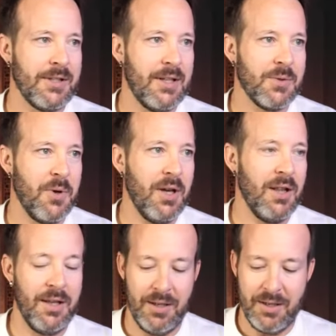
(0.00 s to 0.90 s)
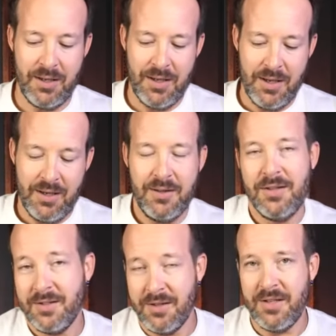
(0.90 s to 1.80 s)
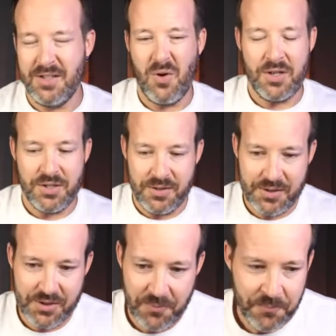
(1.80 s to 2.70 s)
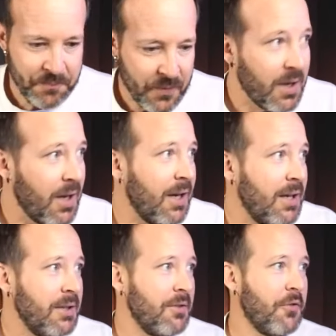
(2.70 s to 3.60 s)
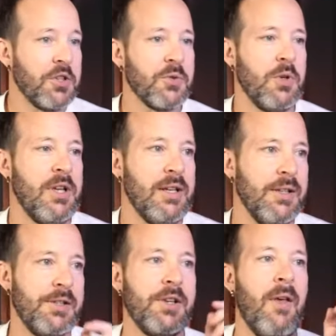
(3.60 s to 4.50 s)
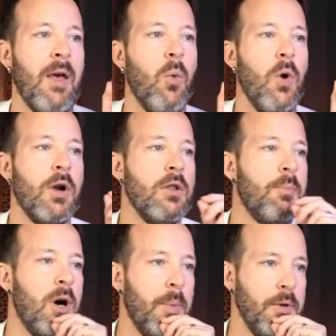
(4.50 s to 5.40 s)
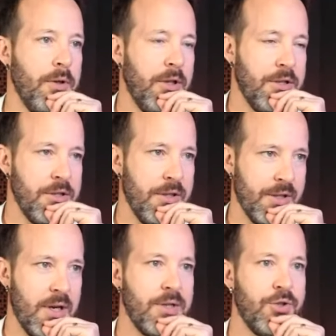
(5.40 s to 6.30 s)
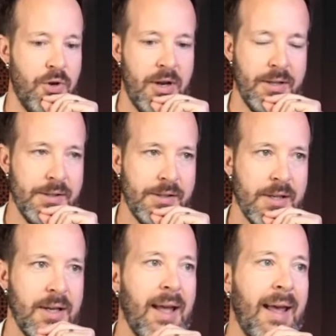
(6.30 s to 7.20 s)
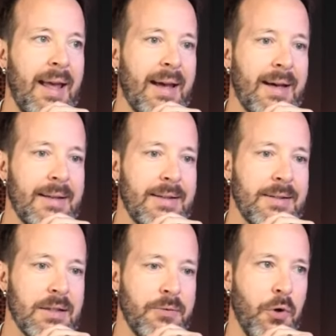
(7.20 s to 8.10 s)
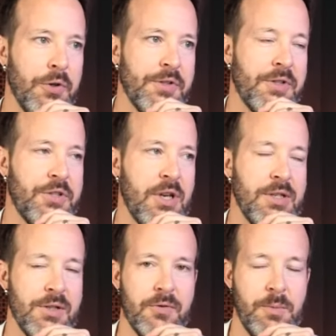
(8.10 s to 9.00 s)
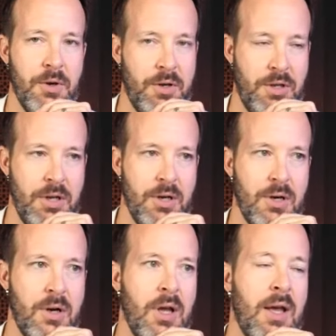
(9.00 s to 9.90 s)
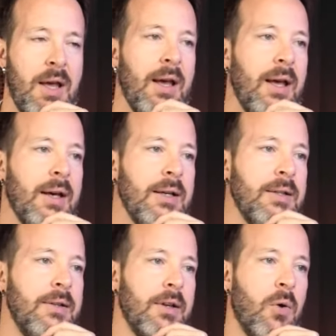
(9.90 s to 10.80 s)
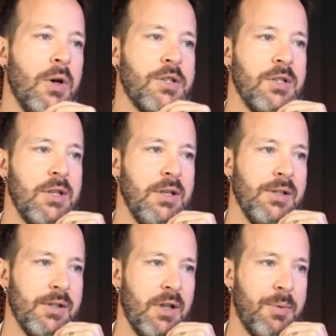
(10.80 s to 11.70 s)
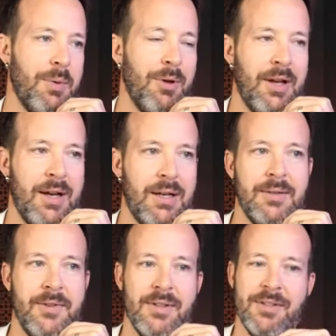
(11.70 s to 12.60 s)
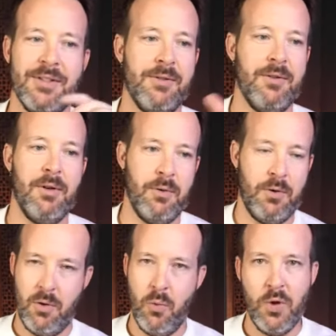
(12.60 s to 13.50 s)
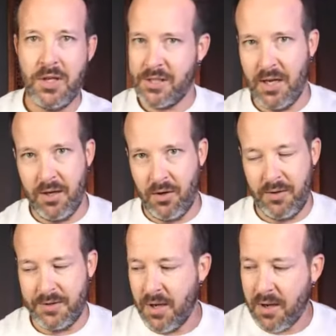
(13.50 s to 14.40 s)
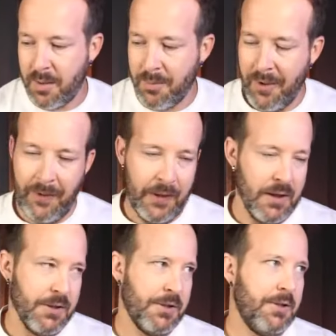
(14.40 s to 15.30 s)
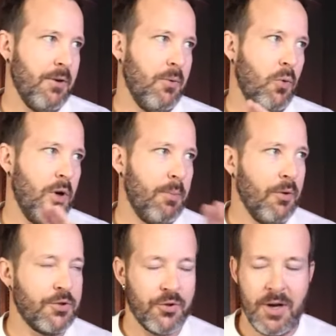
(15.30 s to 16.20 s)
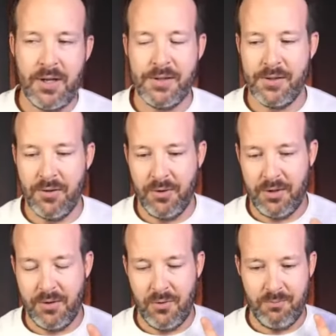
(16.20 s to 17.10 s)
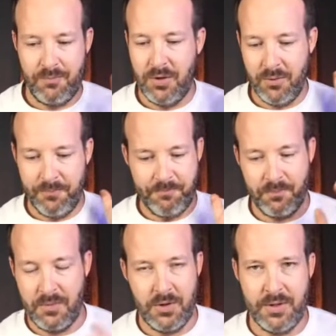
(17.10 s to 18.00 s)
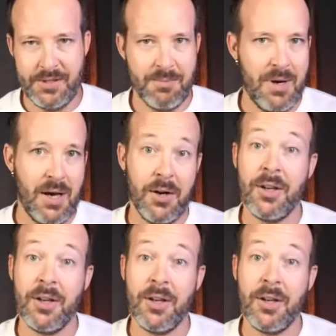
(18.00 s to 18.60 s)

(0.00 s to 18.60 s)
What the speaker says: And that's why I like these questions. So the first one is, what are the popular kitchen design trends? And of course, this changes from year to year. And the question is, a lot of people have is, you know, we say it here all the time, is don't worry about trends and don't, you know, it doesn't matter.